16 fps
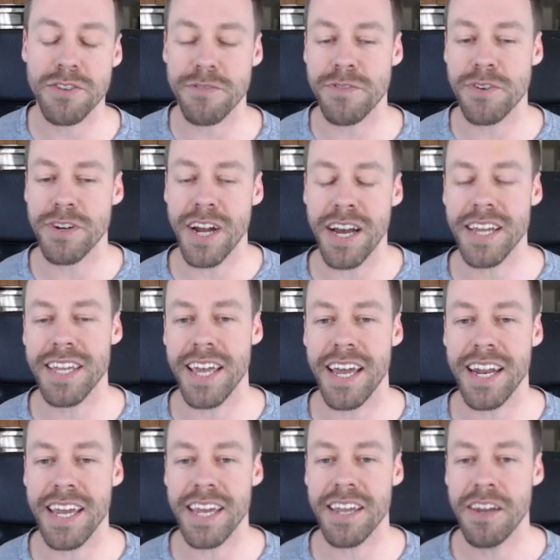So if you're not
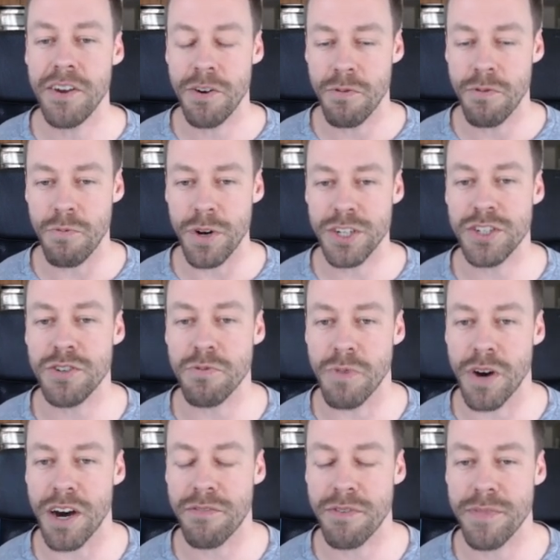getting what you
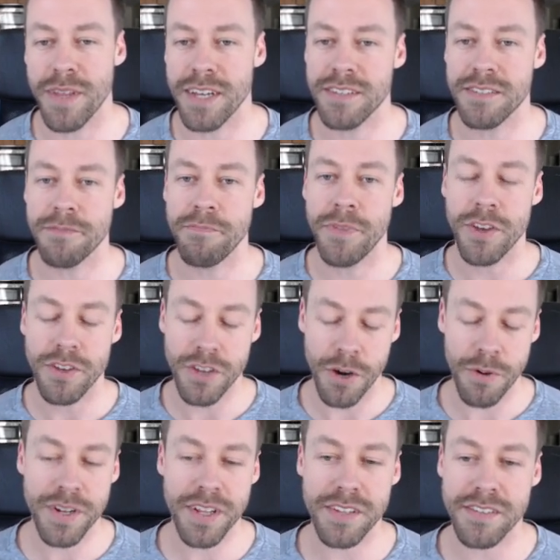want from this,
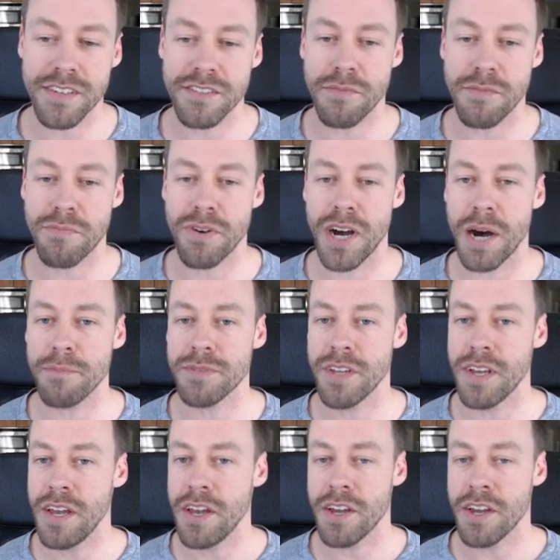go into system prompts,